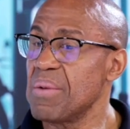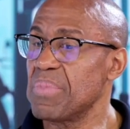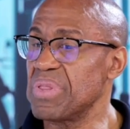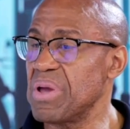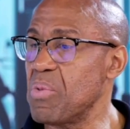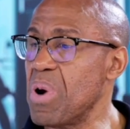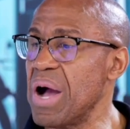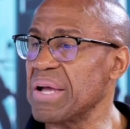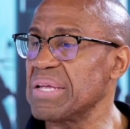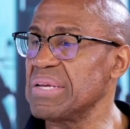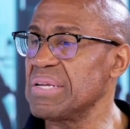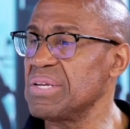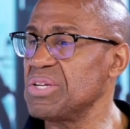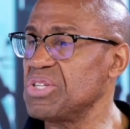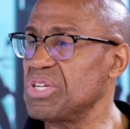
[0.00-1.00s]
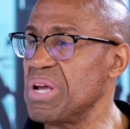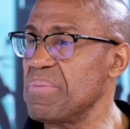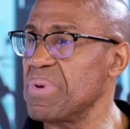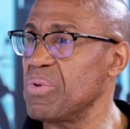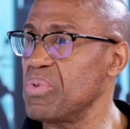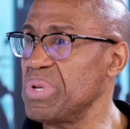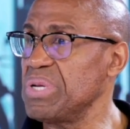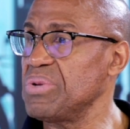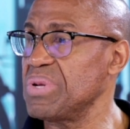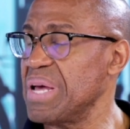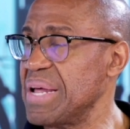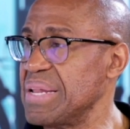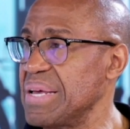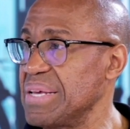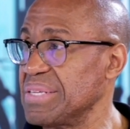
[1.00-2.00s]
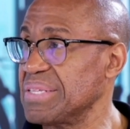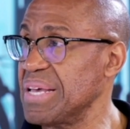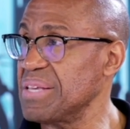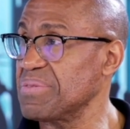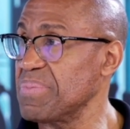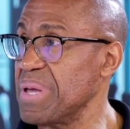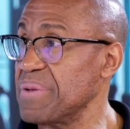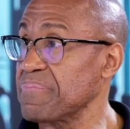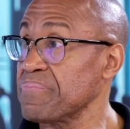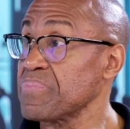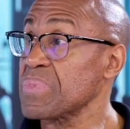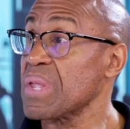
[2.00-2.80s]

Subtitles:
But they walk into the gym and we do that assessment.